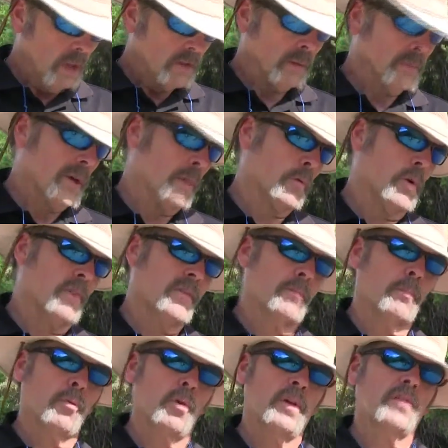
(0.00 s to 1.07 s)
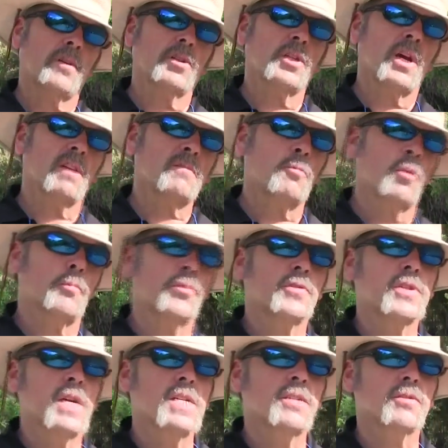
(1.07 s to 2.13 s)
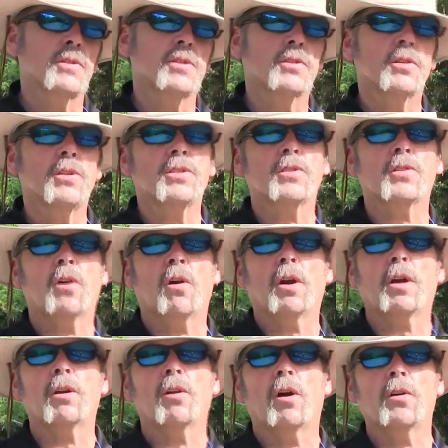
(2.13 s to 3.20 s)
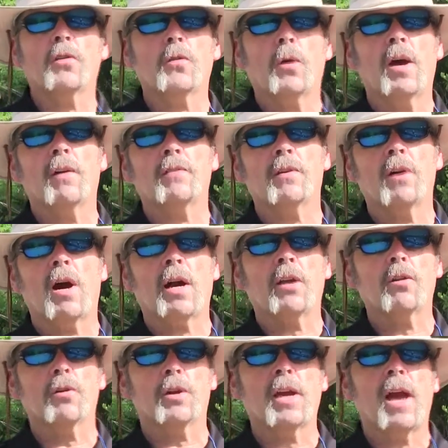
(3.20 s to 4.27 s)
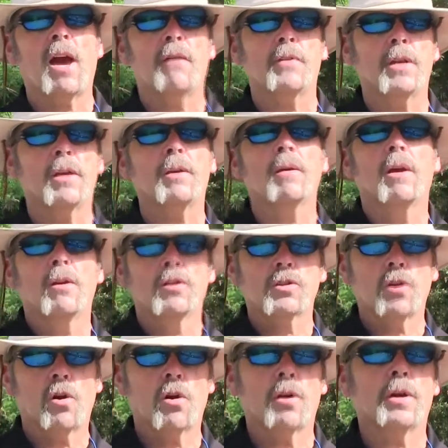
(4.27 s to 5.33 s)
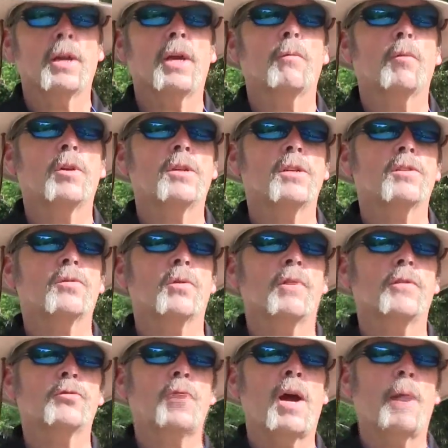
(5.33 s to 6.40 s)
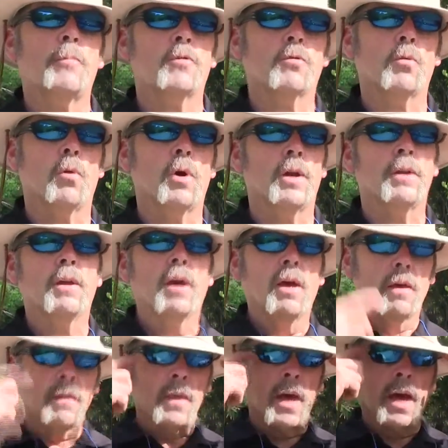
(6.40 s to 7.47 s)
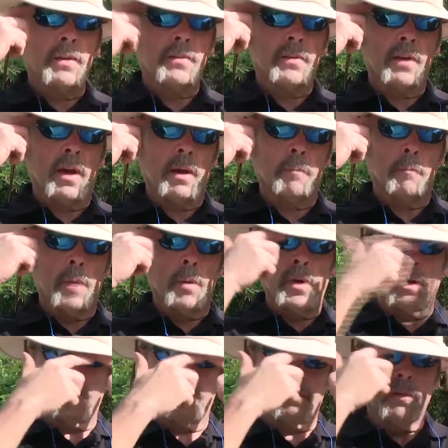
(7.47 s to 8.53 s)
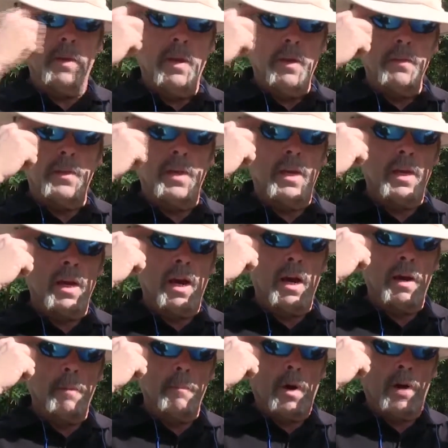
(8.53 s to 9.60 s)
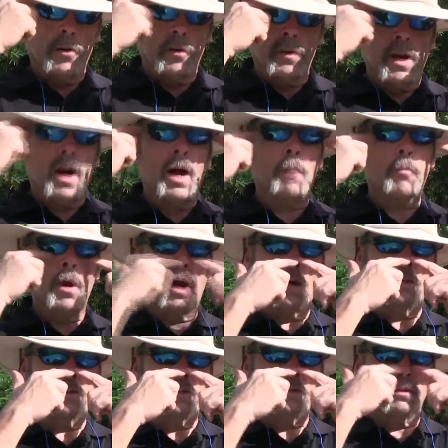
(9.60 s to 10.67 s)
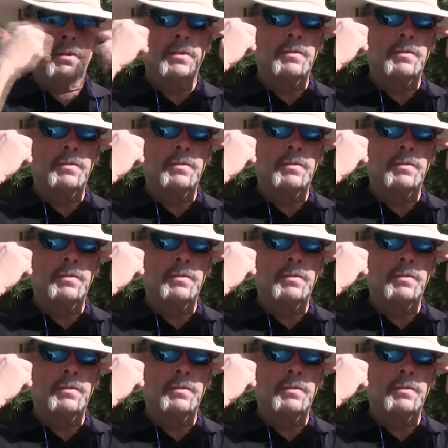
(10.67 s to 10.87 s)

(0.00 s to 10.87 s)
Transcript: Sometimes we have to place our shots more precisely, so this target also has an ocular cavity target, which is sort of a trapezoid that mimics the under the eyebrows to